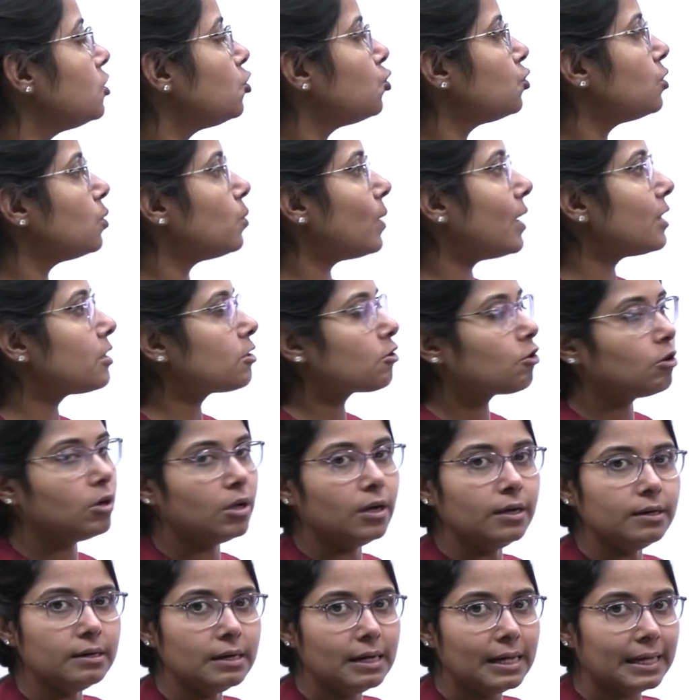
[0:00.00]
to the
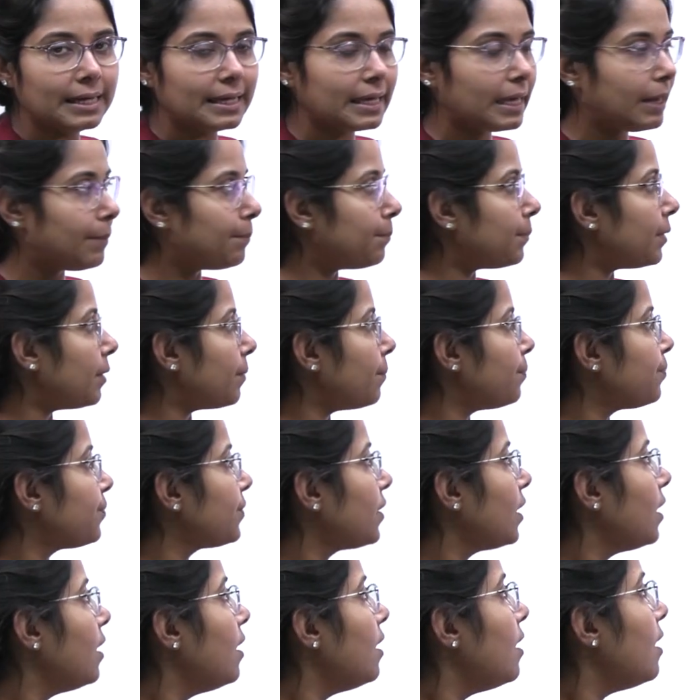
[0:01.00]
vascular cambium.
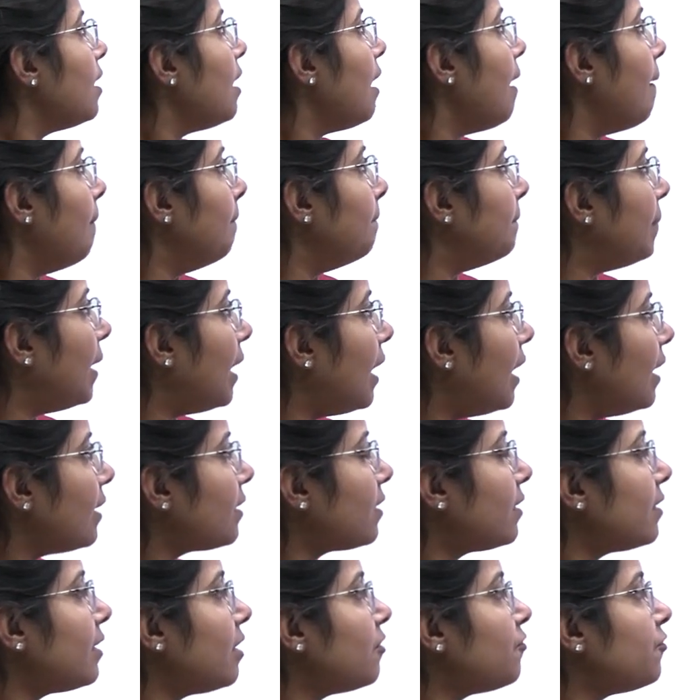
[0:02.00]

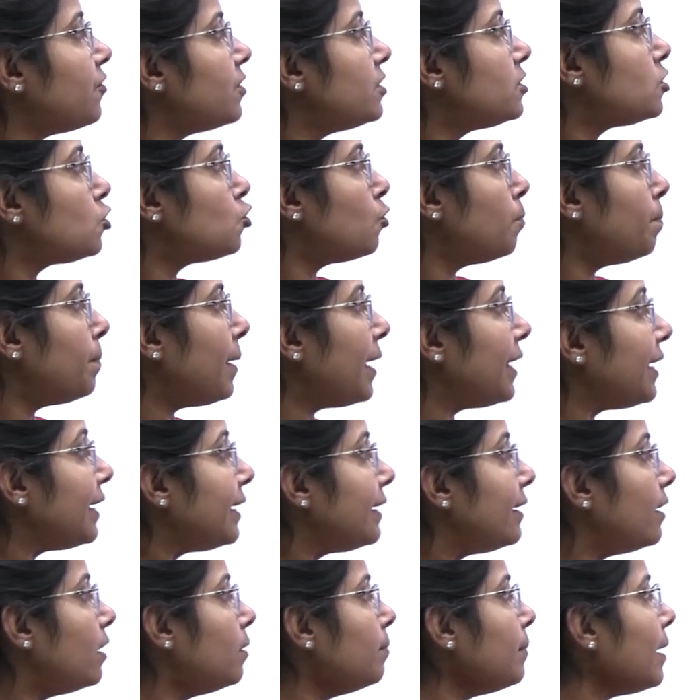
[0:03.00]
Bark refers to
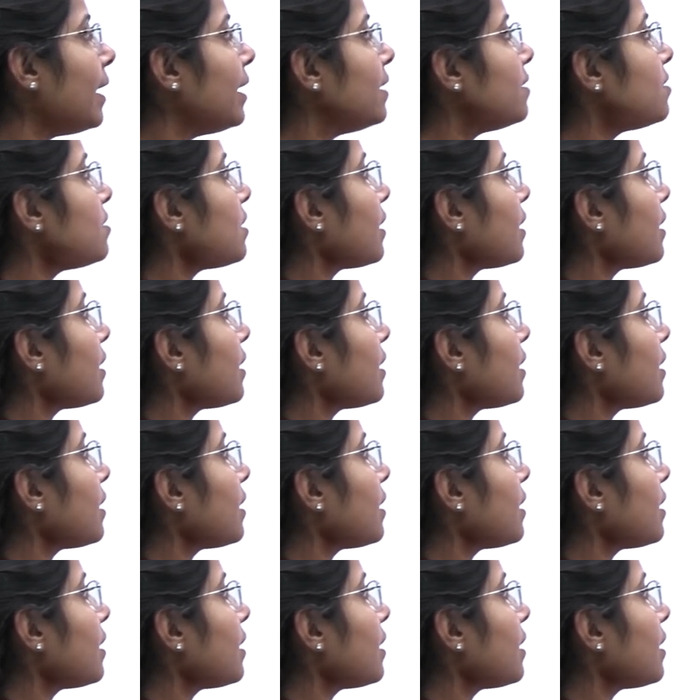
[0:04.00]
periderm and